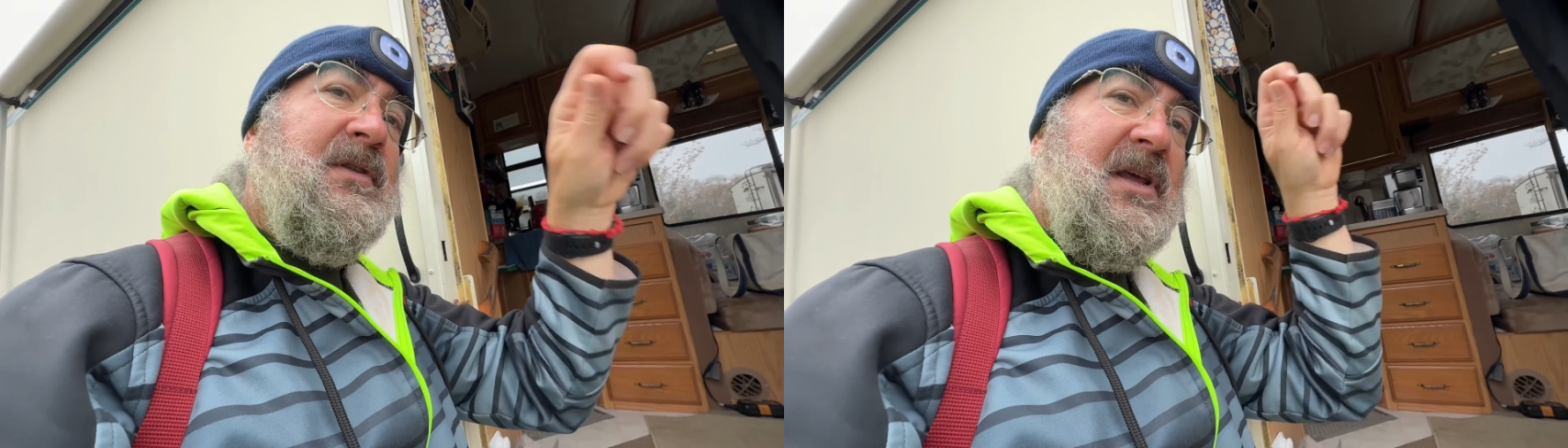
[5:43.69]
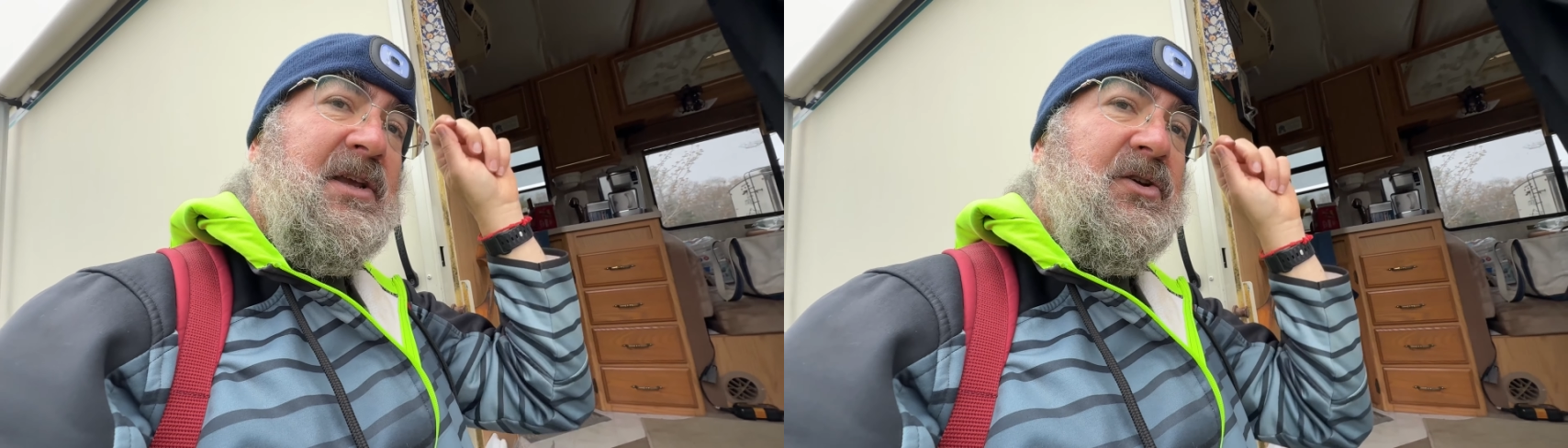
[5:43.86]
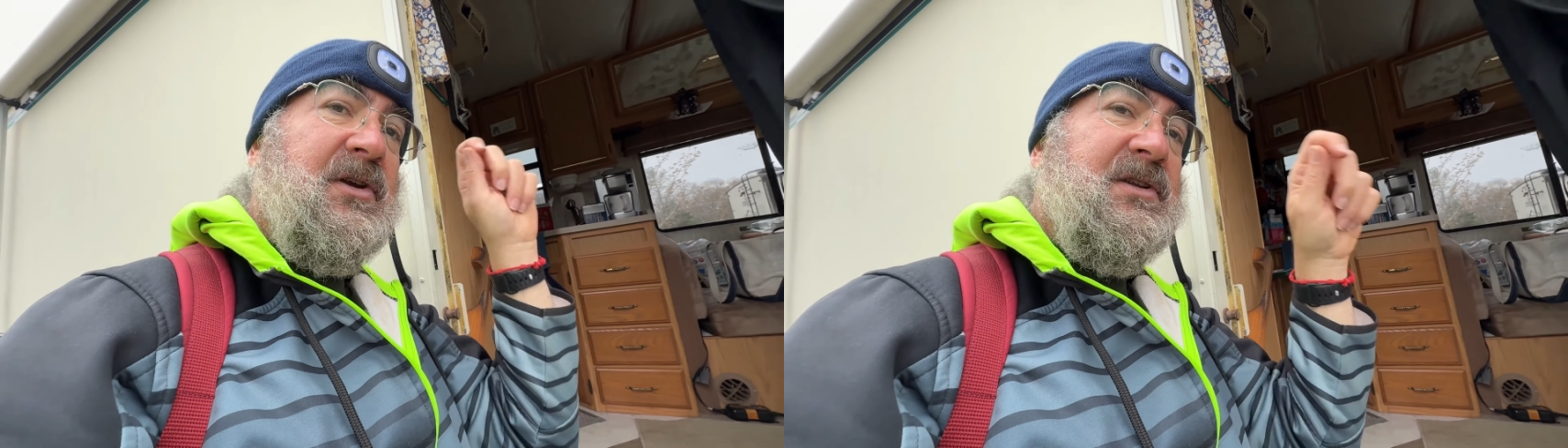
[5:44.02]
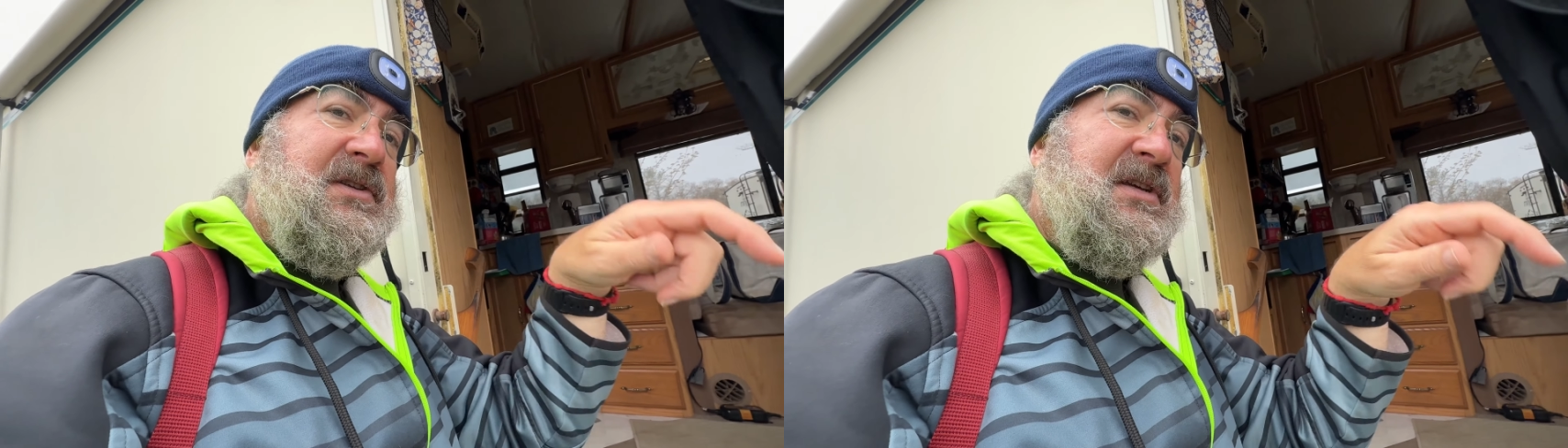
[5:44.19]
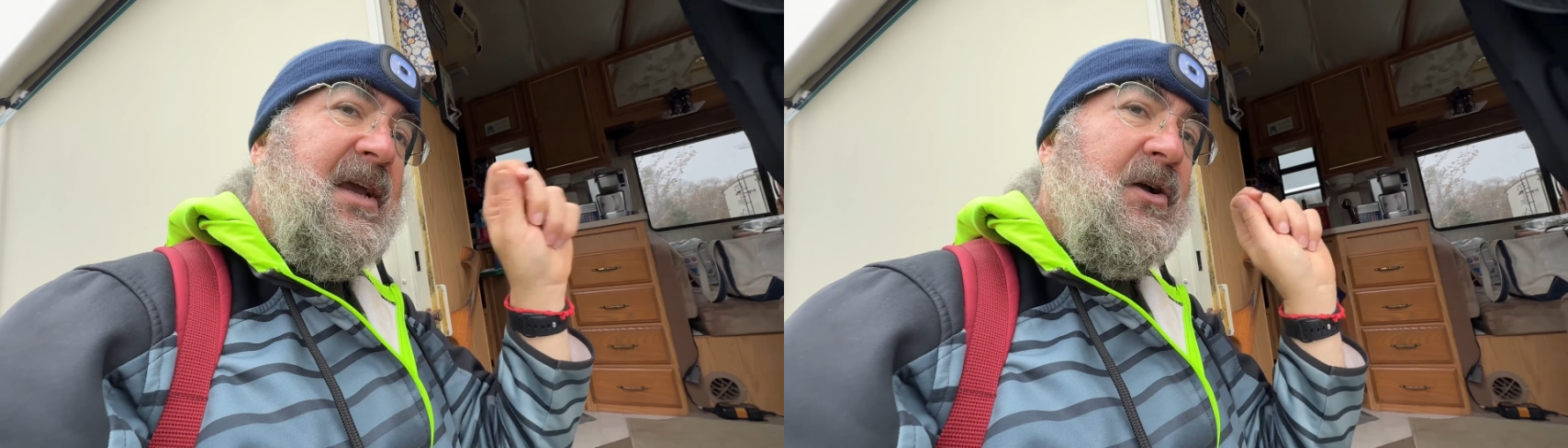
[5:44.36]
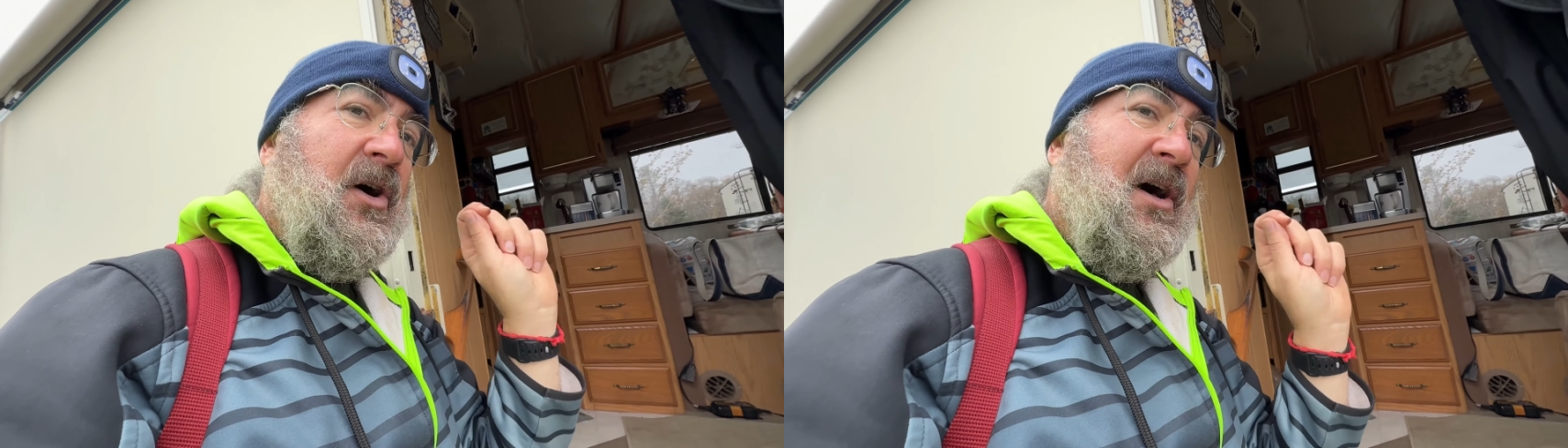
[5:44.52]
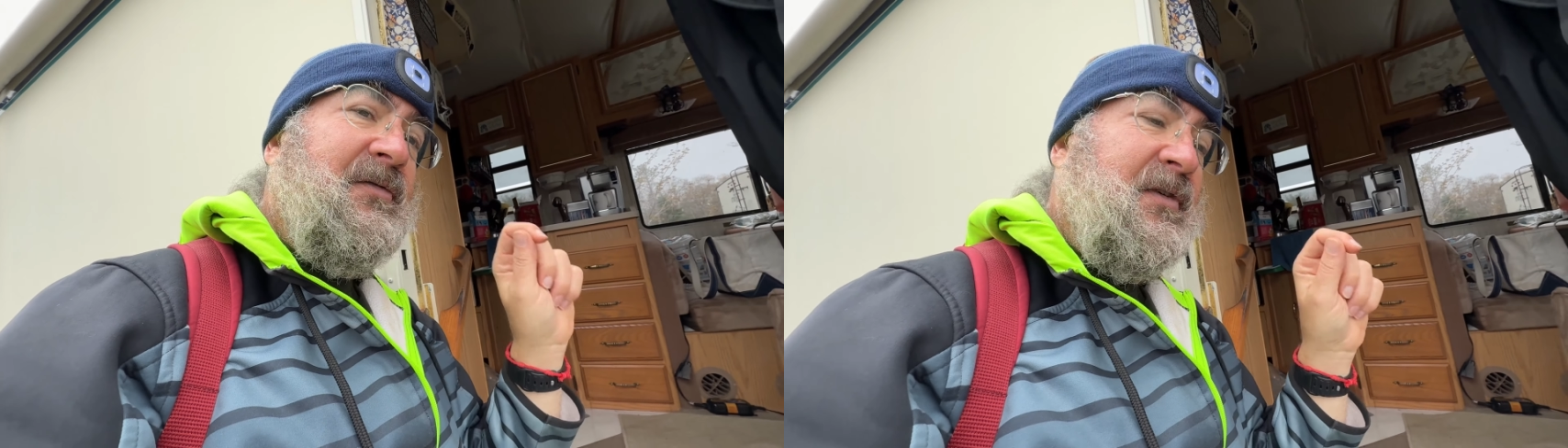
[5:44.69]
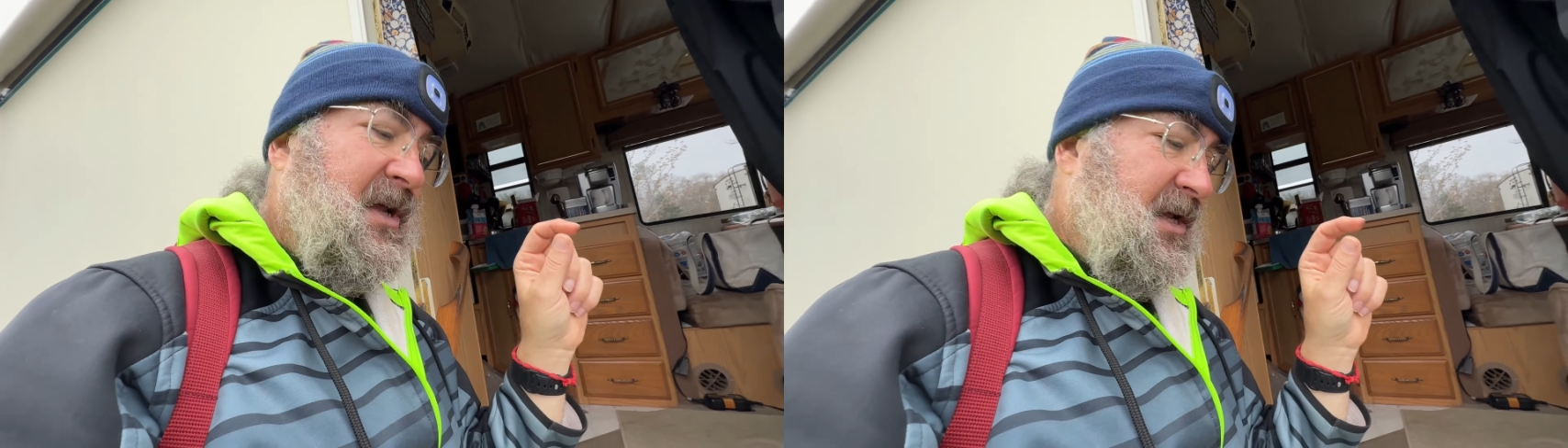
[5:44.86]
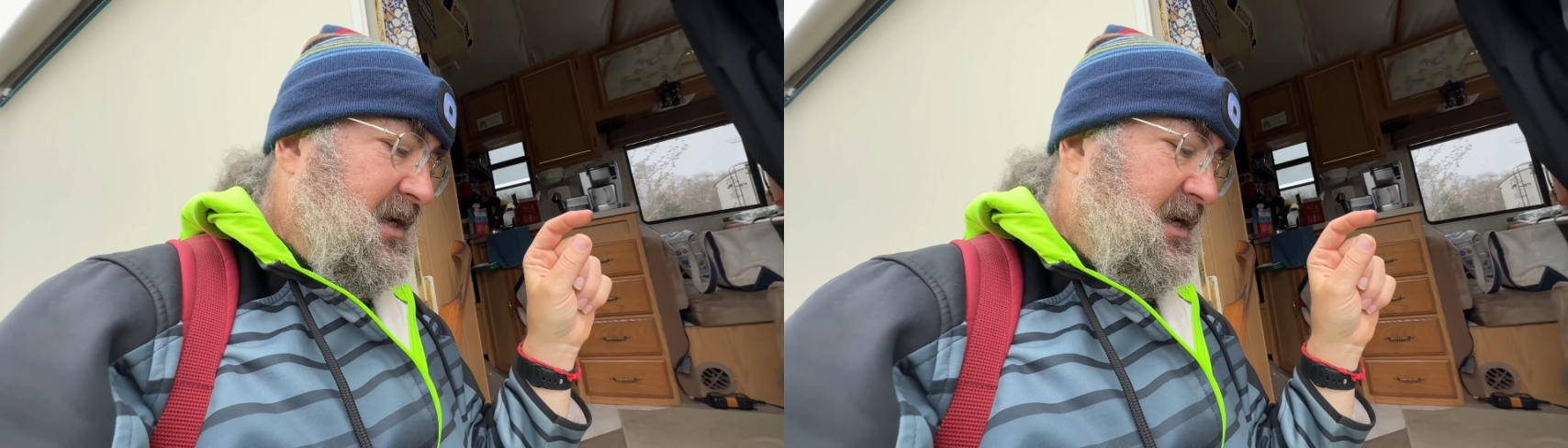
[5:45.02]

that you can take off,